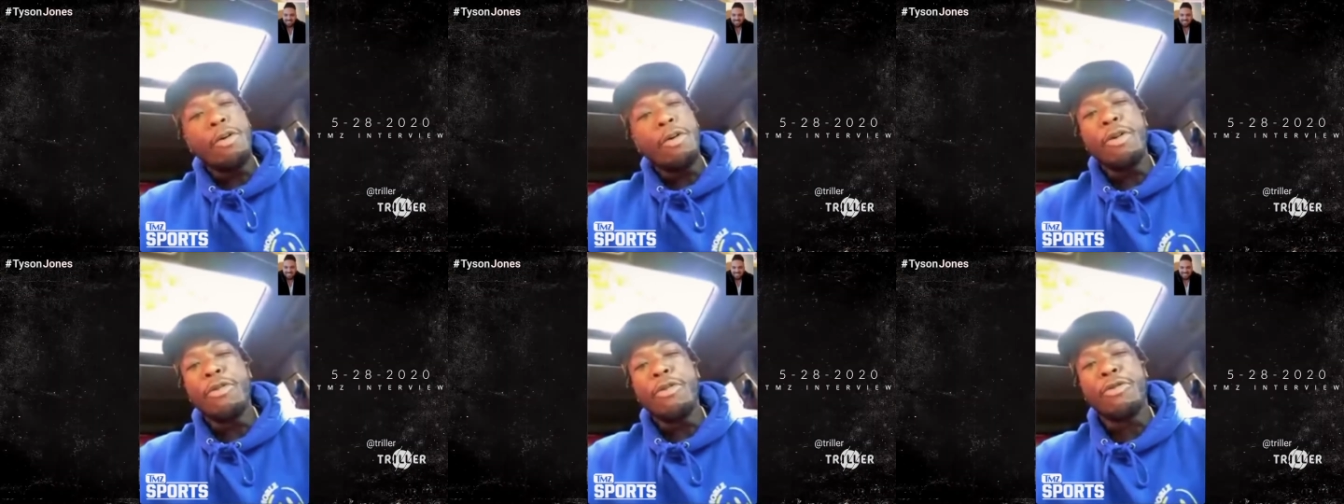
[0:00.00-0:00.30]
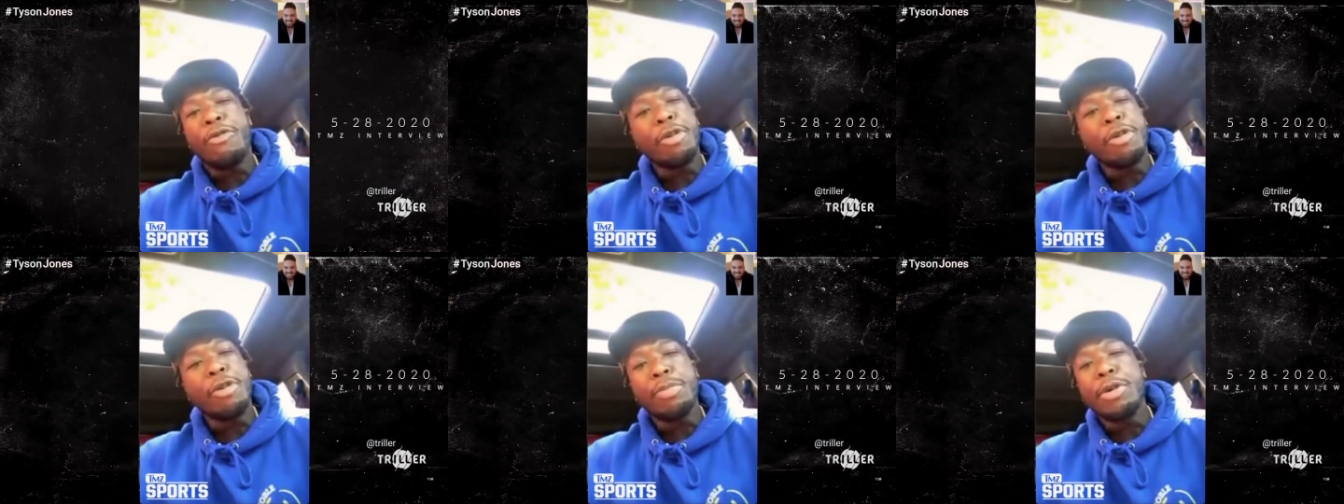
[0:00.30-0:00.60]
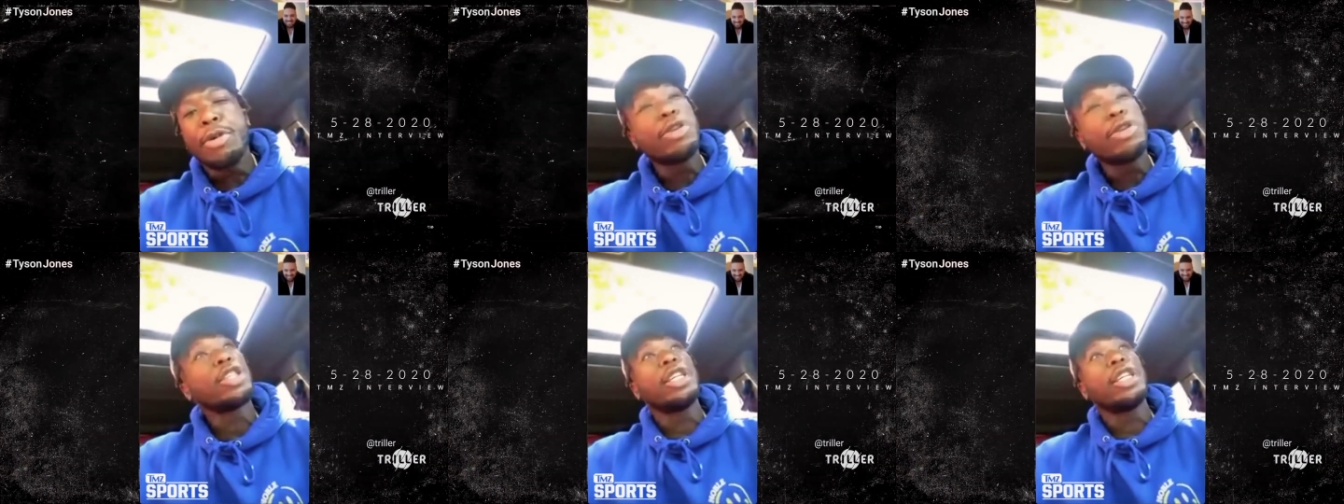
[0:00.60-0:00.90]
I'm not going
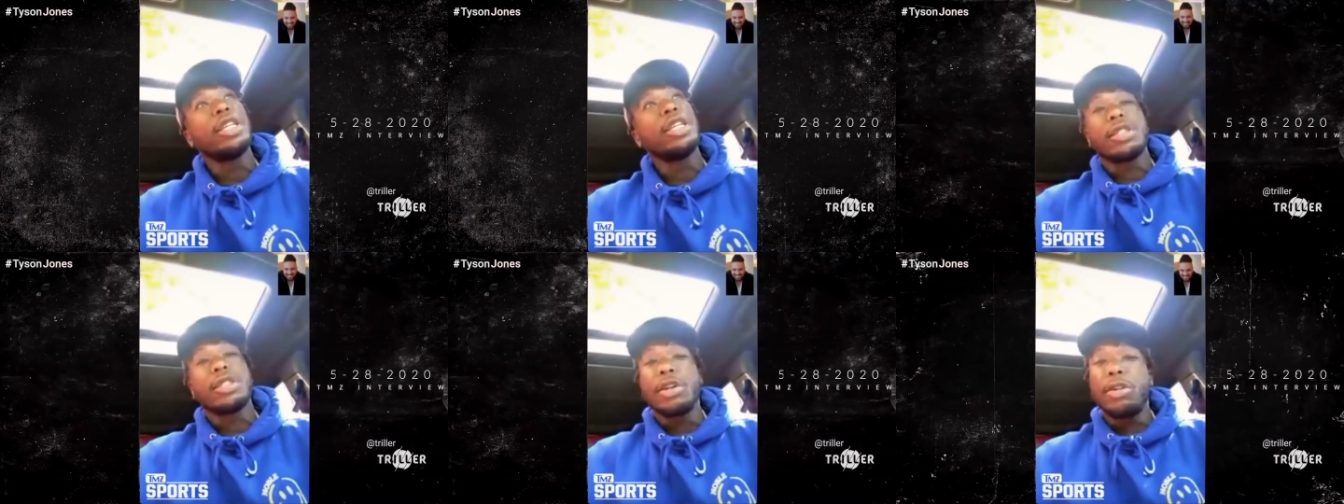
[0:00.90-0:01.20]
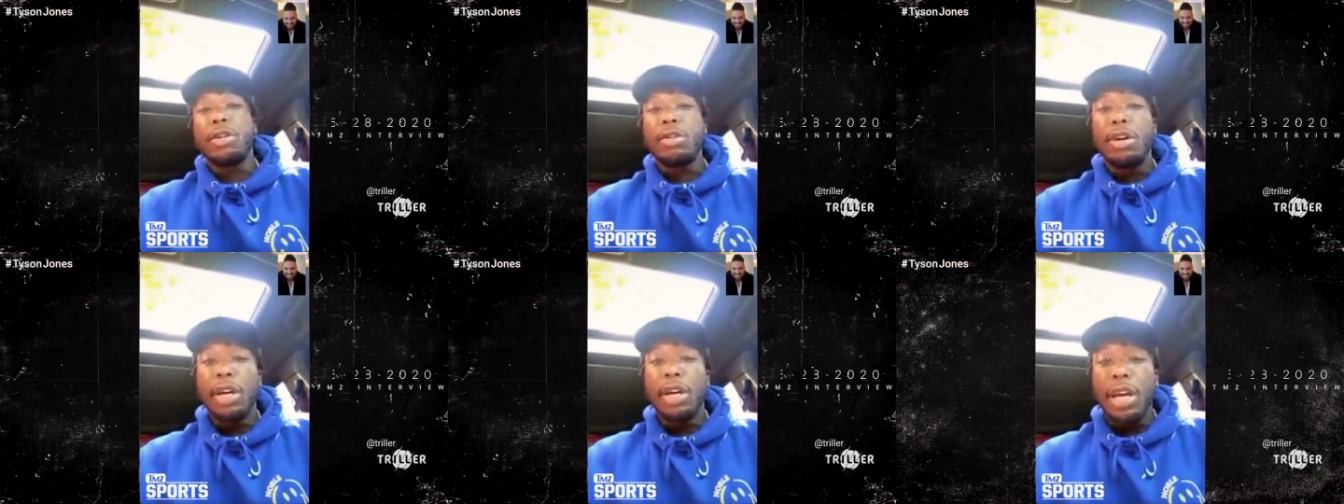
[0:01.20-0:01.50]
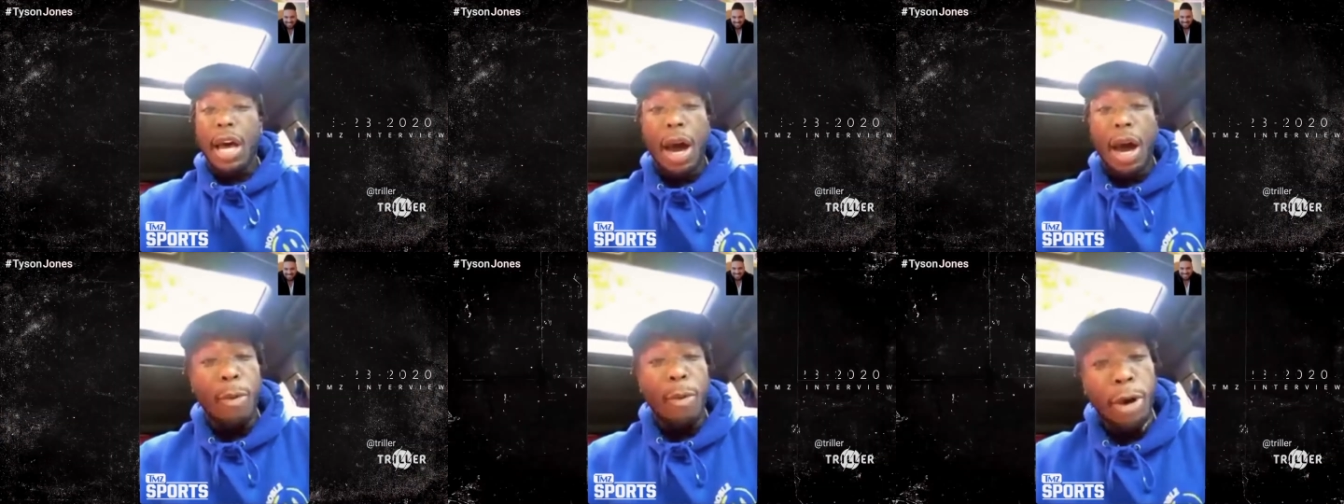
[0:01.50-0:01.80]
for the bullshit.
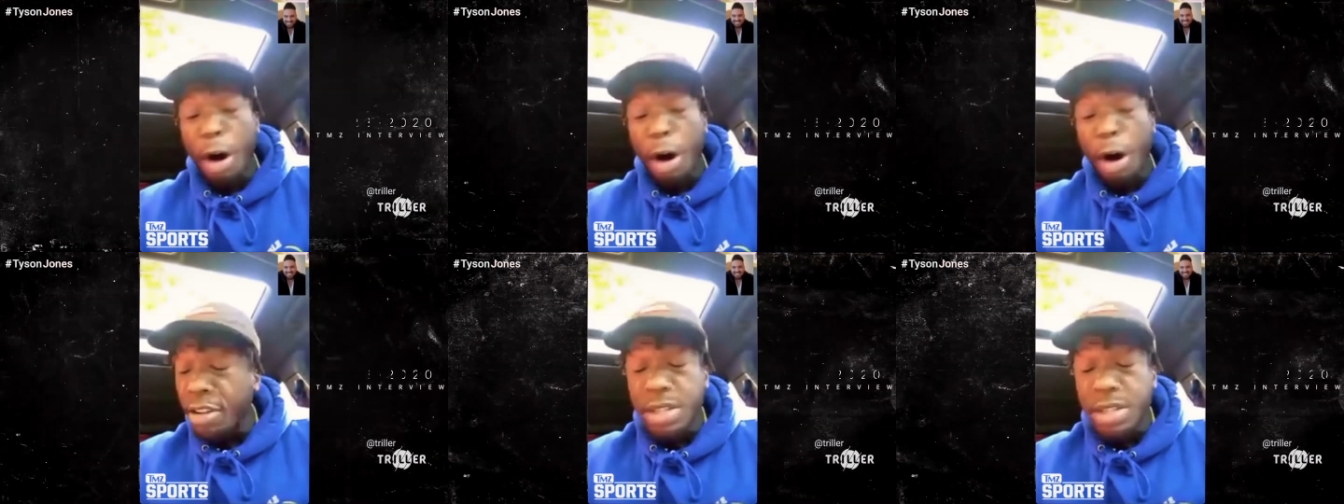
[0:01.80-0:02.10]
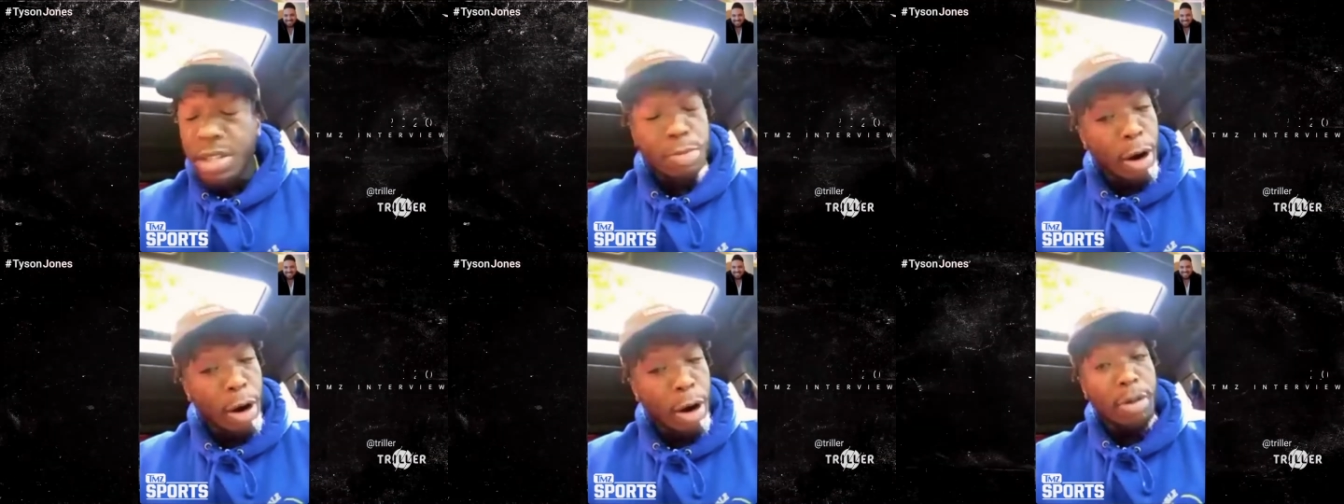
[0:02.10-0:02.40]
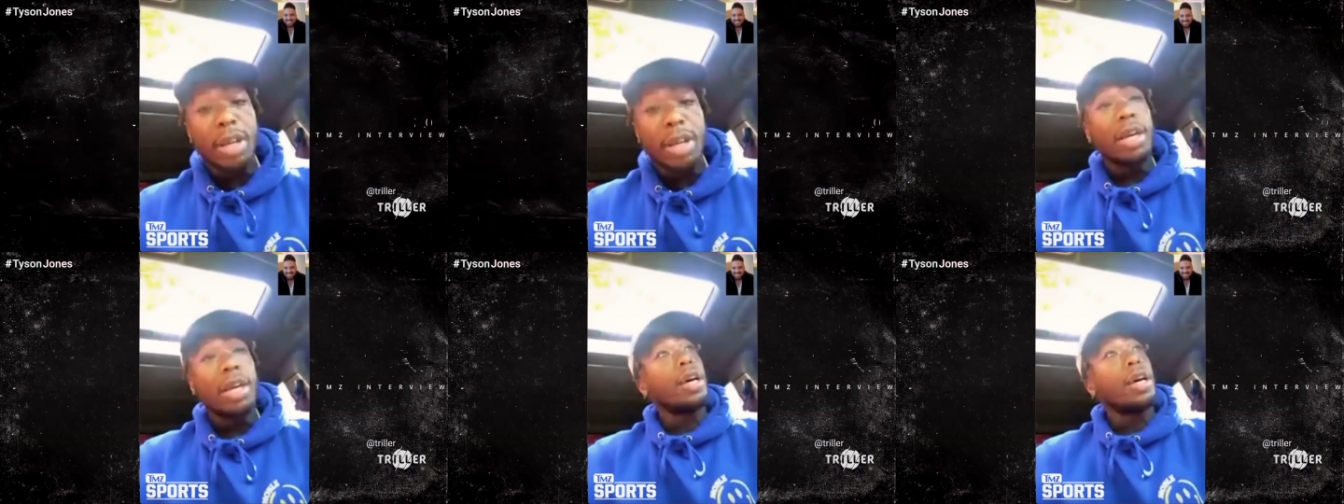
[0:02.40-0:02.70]
So I'm with all
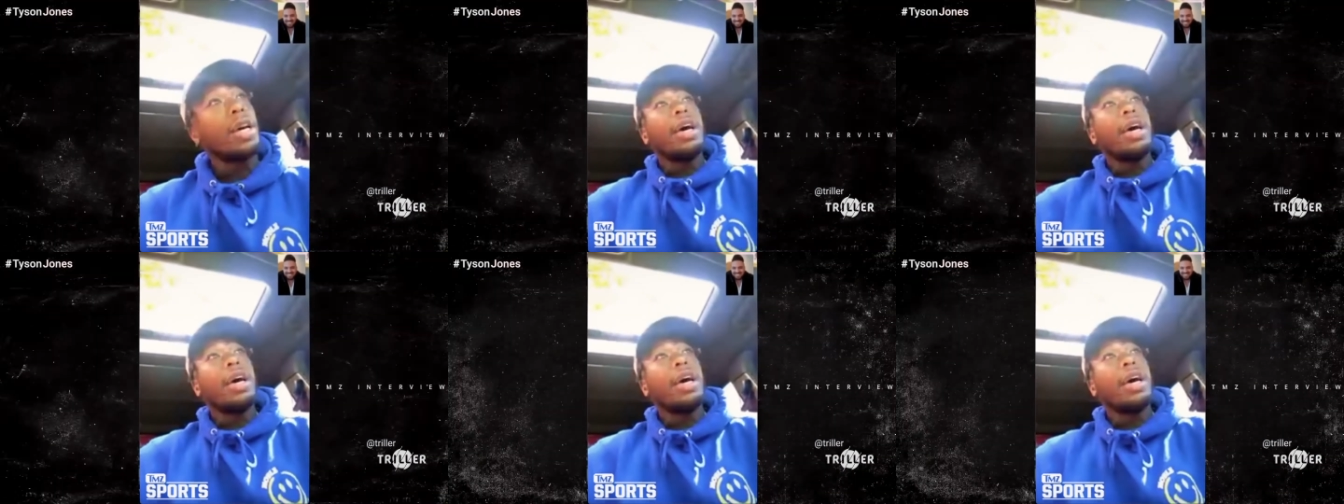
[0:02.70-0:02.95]
the smoke.